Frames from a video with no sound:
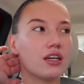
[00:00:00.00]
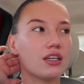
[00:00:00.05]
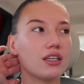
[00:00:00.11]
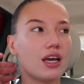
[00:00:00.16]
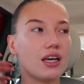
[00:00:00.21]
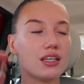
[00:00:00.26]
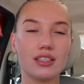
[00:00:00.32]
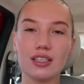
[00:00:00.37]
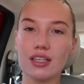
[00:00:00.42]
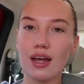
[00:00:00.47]

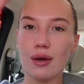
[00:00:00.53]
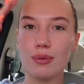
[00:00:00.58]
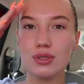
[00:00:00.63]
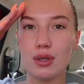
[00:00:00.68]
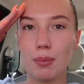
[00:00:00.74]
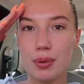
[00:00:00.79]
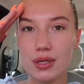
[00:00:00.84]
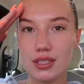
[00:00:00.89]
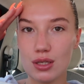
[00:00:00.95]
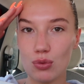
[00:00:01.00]
Yesterday was
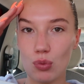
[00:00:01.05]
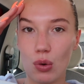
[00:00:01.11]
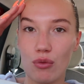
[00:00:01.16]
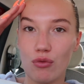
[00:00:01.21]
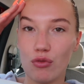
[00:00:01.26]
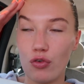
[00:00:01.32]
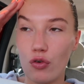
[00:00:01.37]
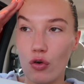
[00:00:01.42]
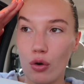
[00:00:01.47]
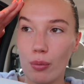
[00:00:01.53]
a busy
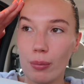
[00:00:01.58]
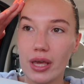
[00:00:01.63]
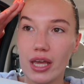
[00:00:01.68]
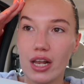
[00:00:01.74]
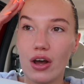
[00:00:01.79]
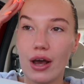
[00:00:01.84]
one for me.